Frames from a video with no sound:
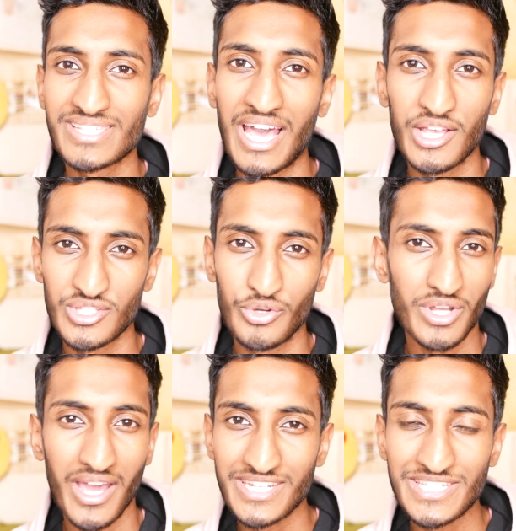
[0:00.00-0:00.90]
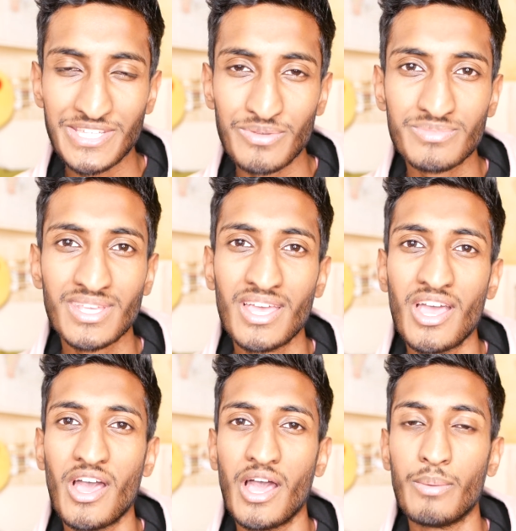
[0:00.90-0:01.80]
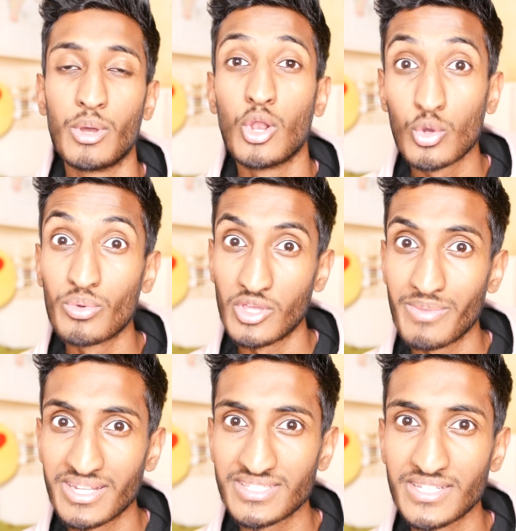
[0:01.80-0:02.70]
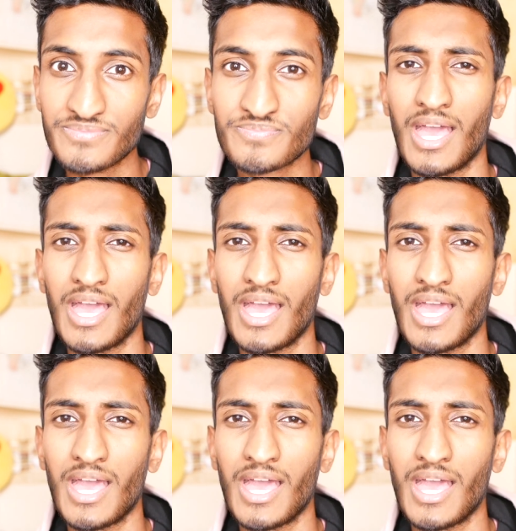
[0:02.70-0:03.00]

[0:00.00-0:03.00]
household items, along with your medicine.